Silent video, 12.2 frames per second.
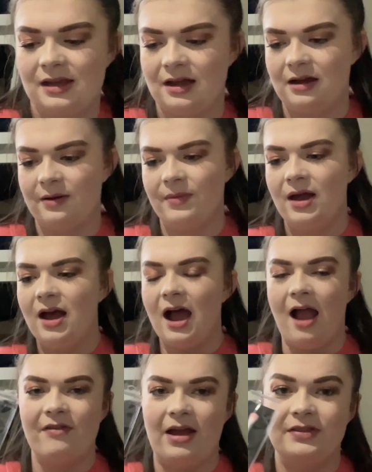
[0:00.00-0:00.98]
um
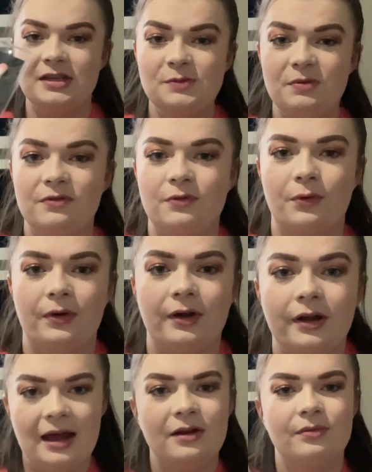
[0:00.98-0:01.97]
I've had these
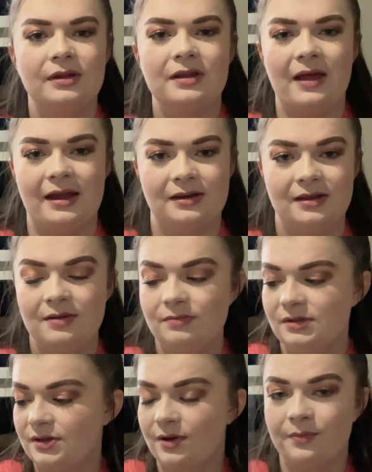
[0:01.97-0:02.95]
before and I really liked them,
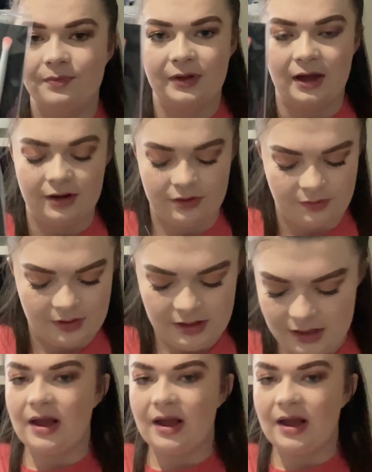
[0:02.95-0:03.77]
so got another one.